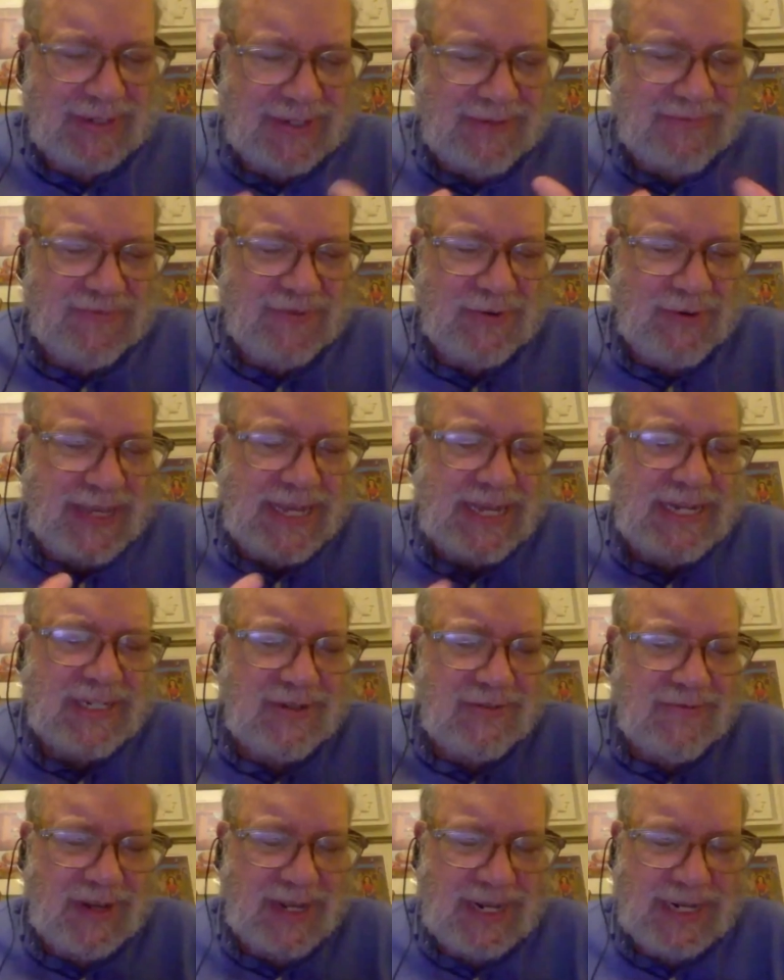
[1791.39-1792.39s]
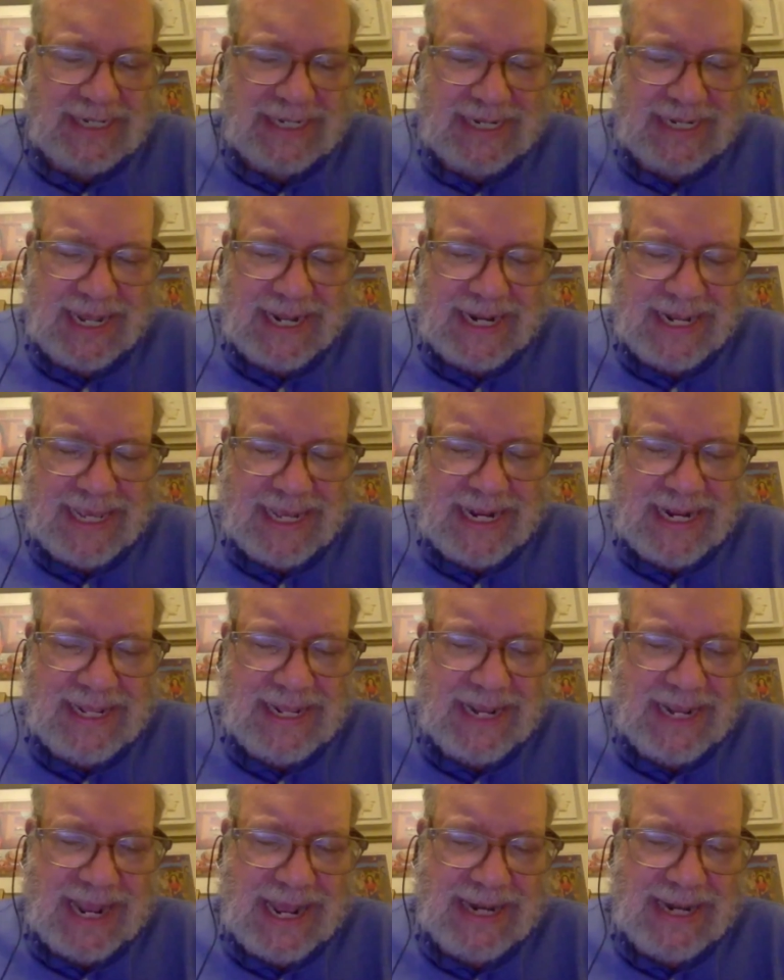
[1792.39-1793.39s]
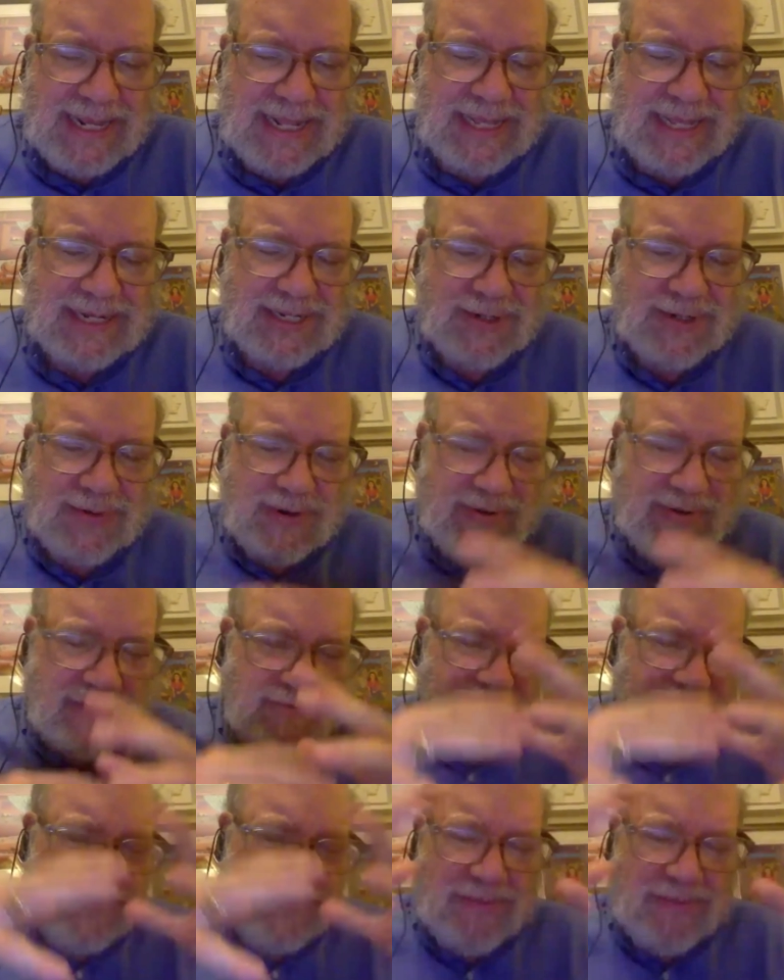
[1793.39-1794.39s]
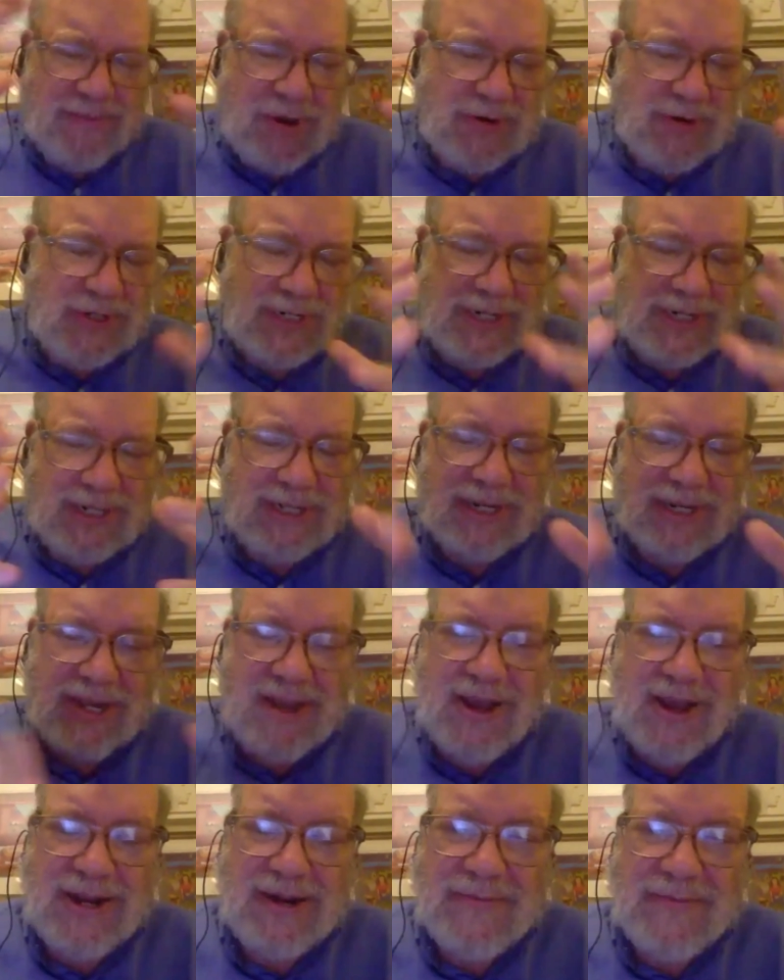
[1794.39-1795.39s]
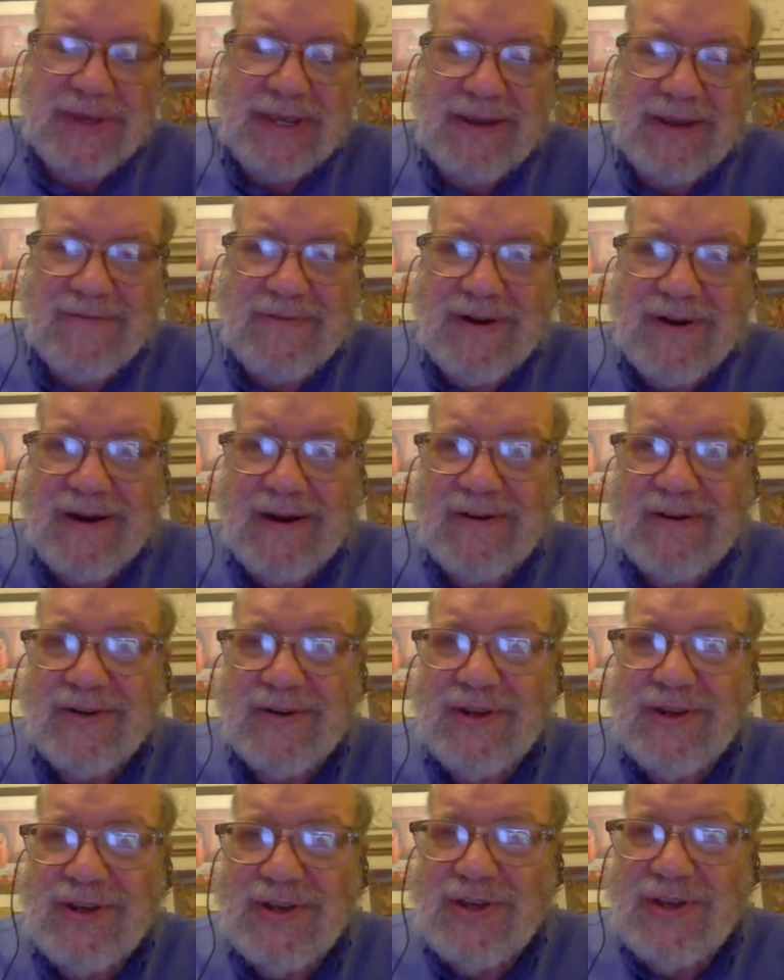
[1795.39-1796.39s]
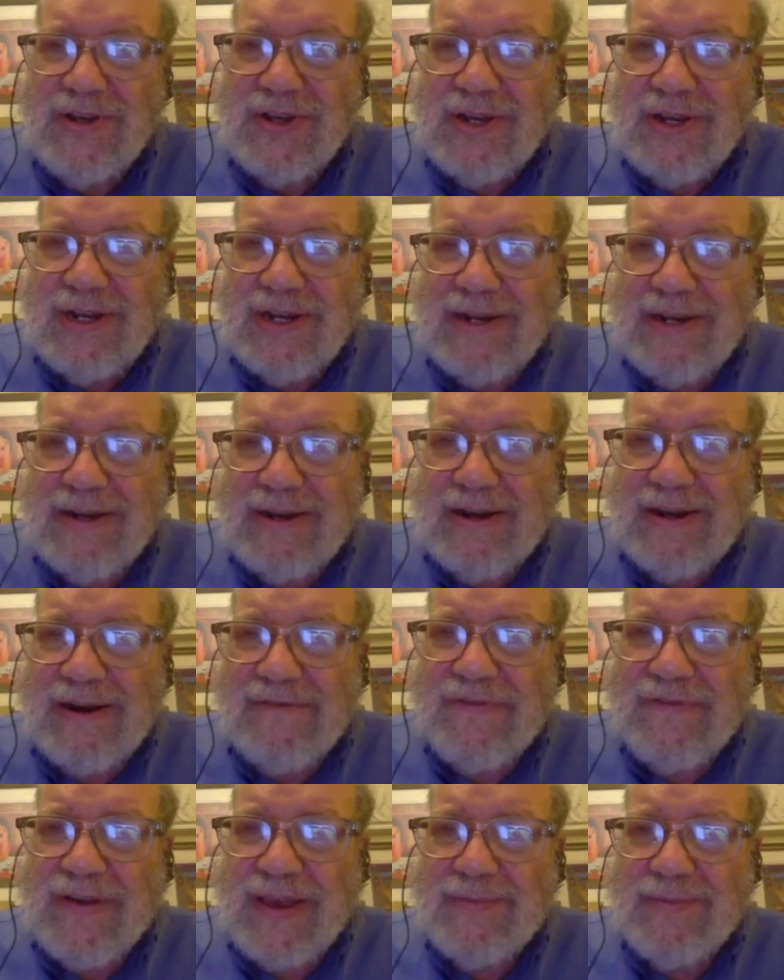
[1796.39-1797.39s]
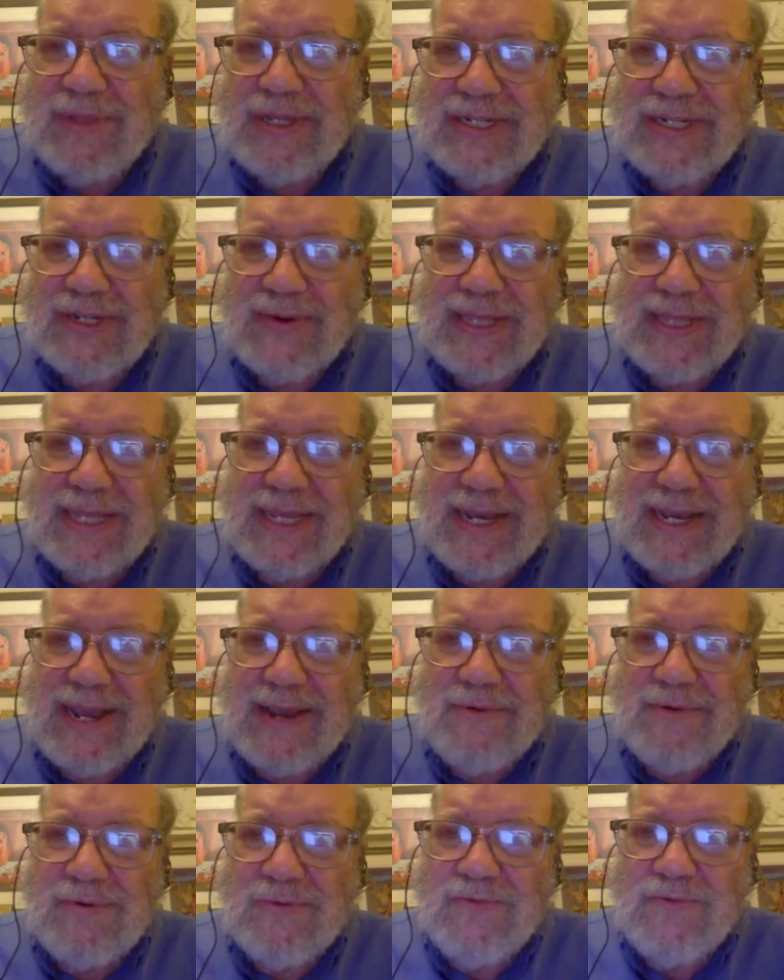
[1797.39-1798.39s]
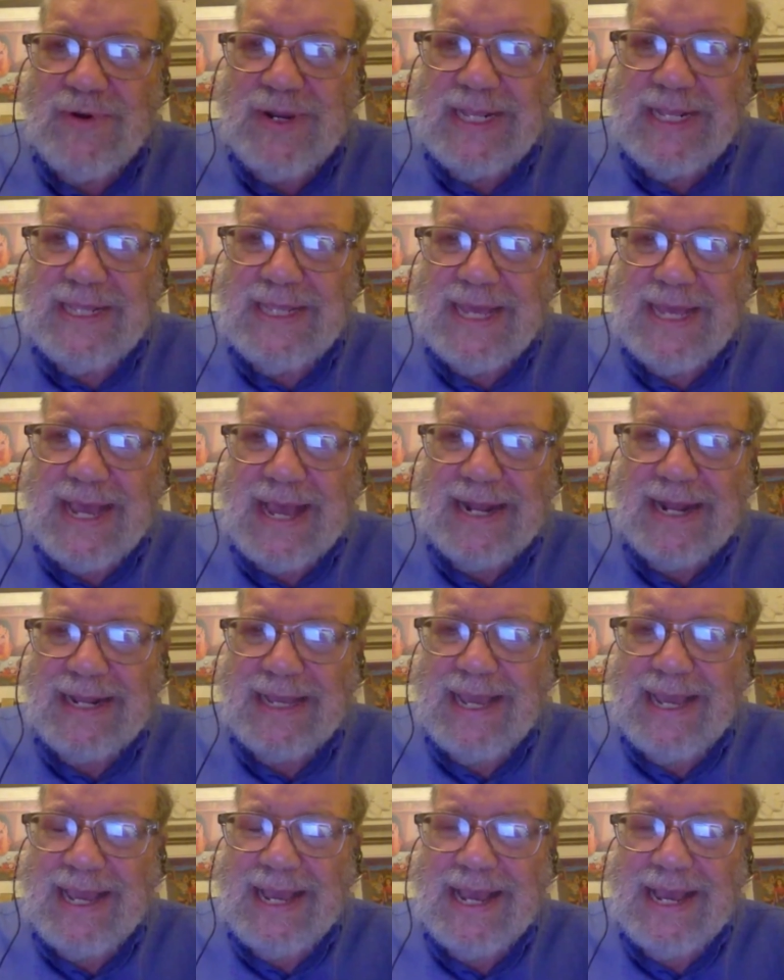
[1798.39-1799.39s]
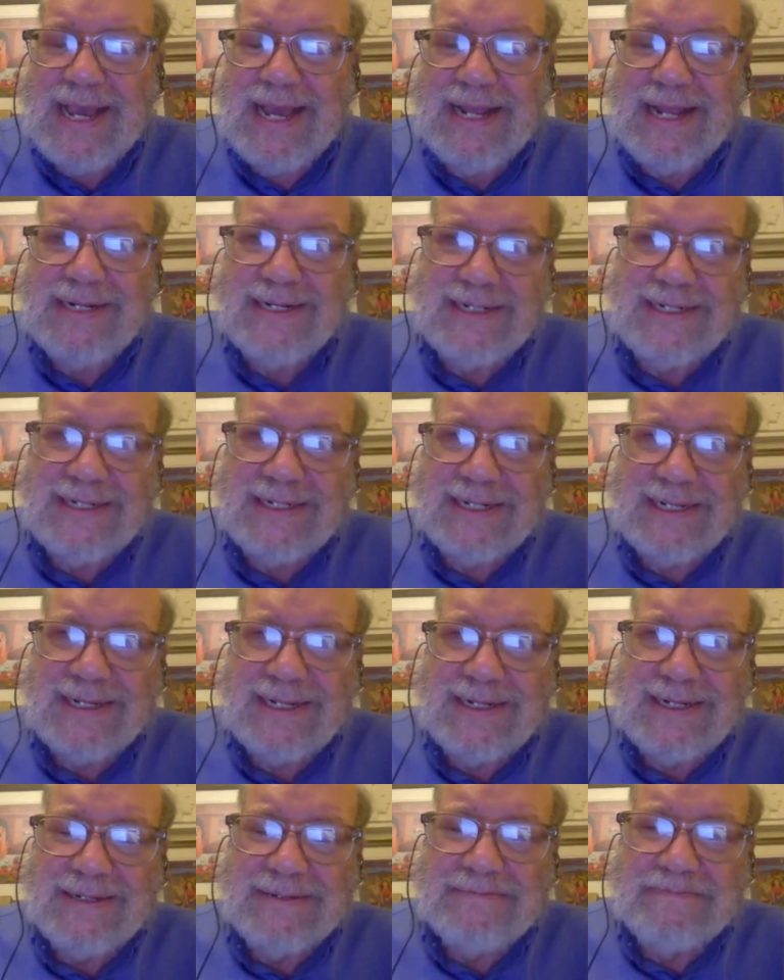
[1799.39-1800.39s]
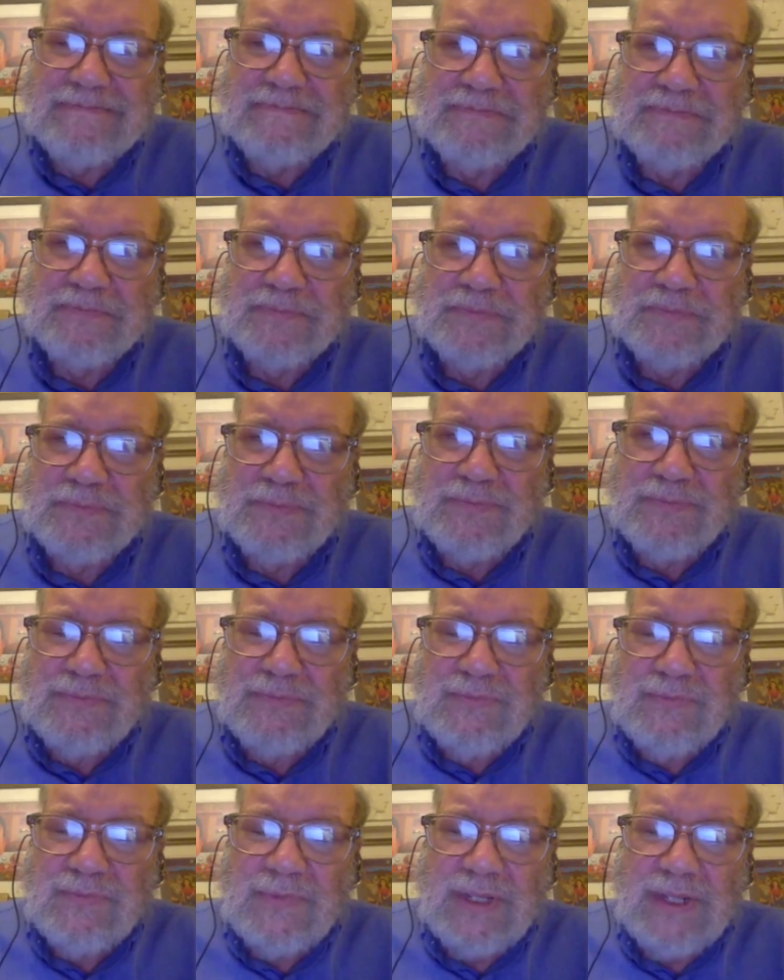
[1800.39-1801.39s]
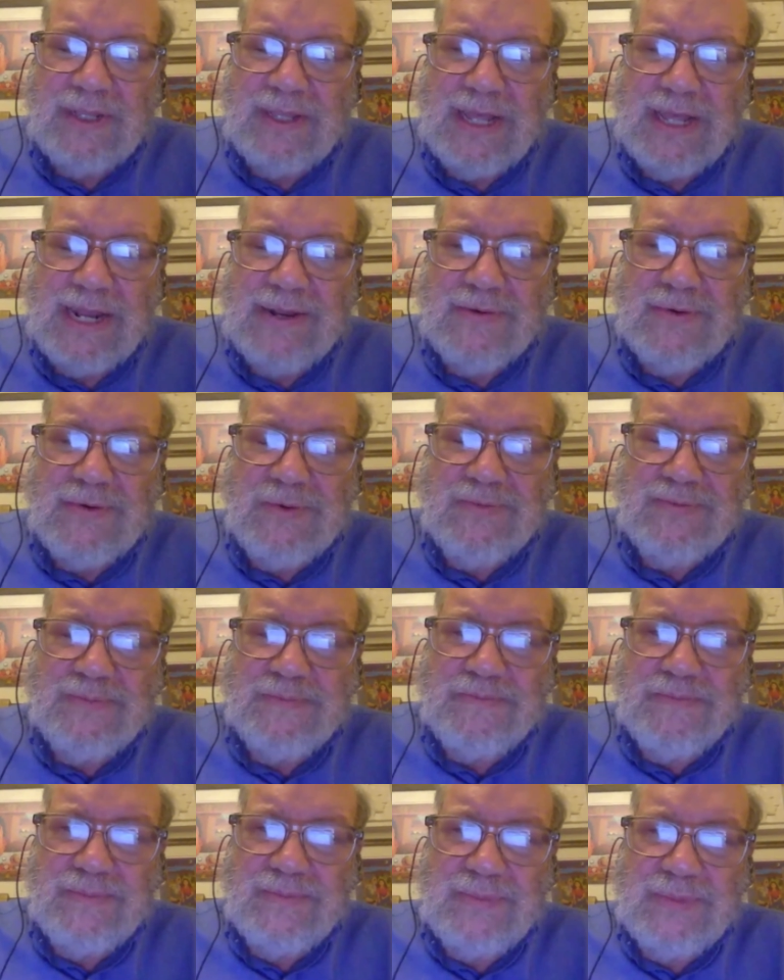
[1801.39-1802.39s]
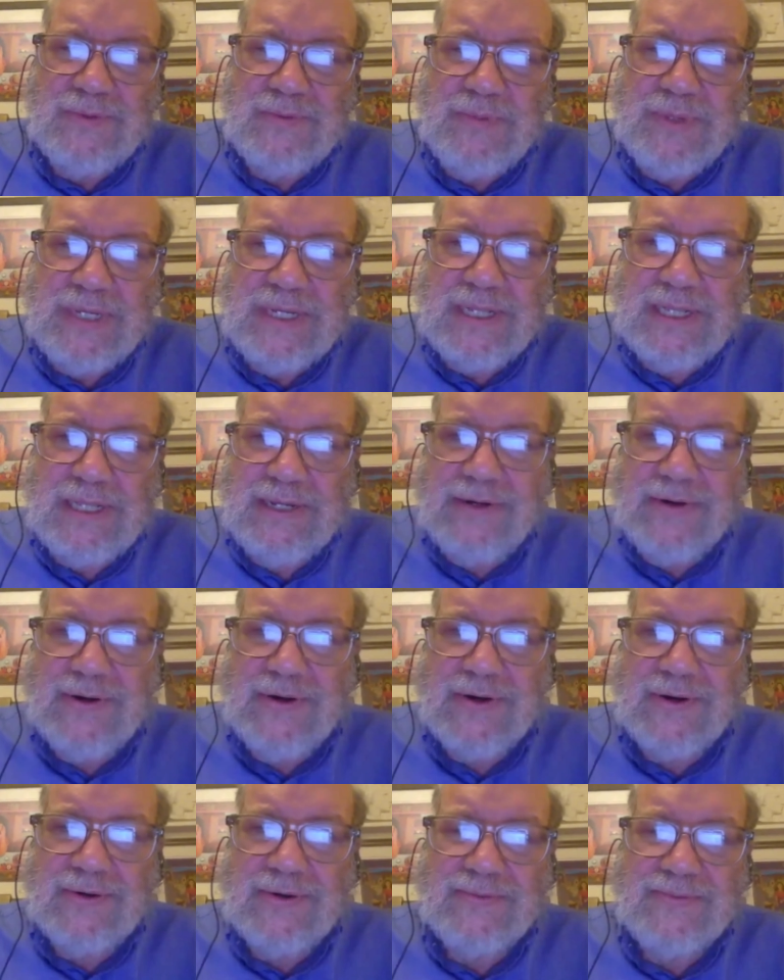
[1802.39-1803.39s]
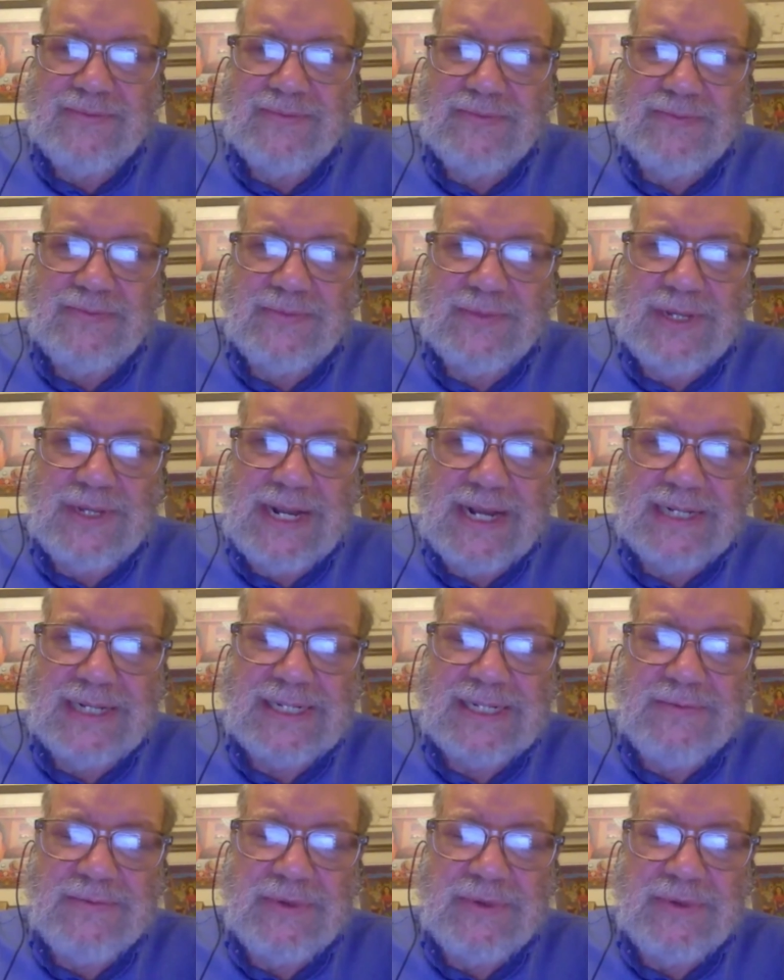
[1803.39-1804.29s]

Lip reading: for each of us, and in the sort of emotional economy of our our family. So I think I will read that, and then it will be clearer the next thing